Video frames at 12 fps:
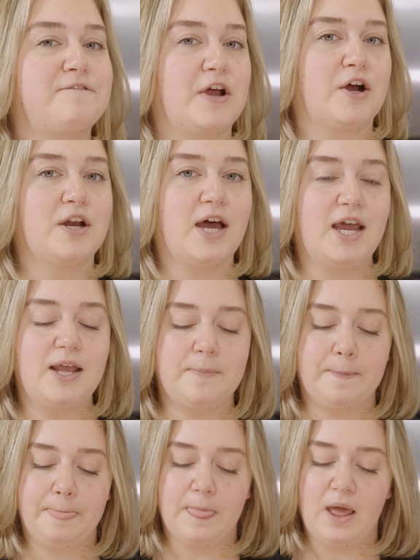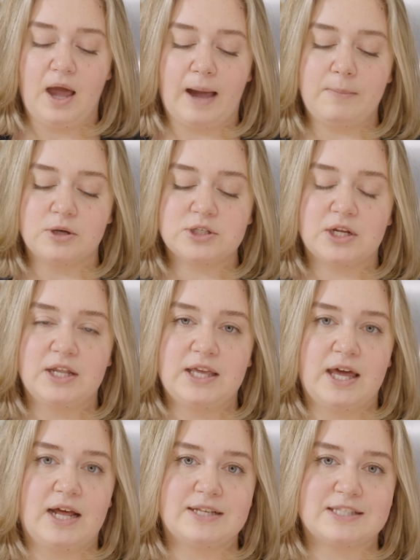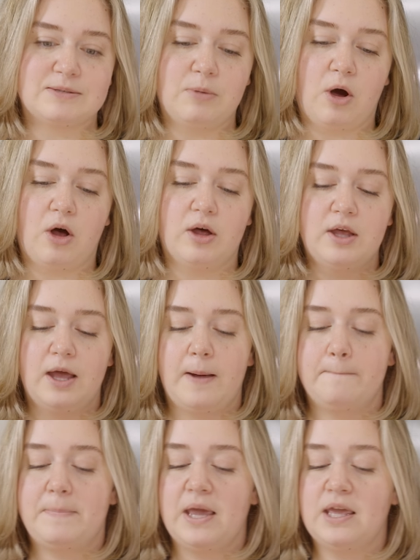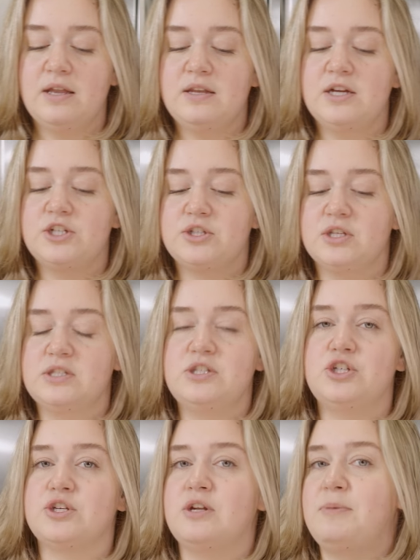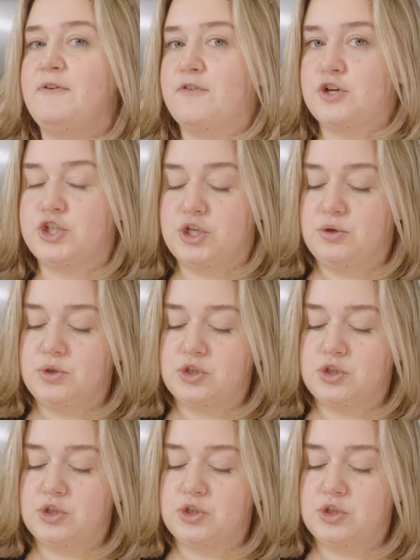Fahrenheit. I'm also gonna get a small baking dish. This is just gonna be for 2